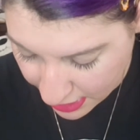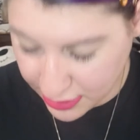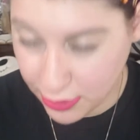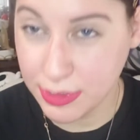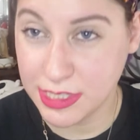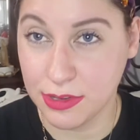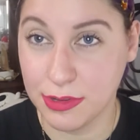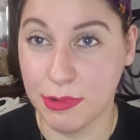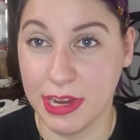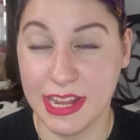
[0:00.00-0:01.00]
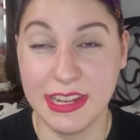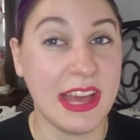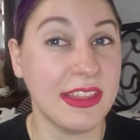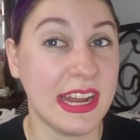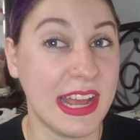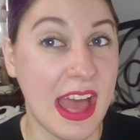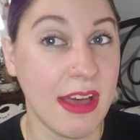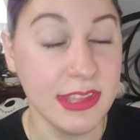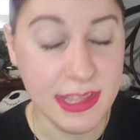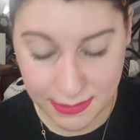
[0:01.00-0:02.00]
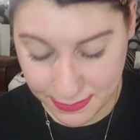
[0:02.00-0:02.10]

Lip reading: I know it's a good brand now that I have it.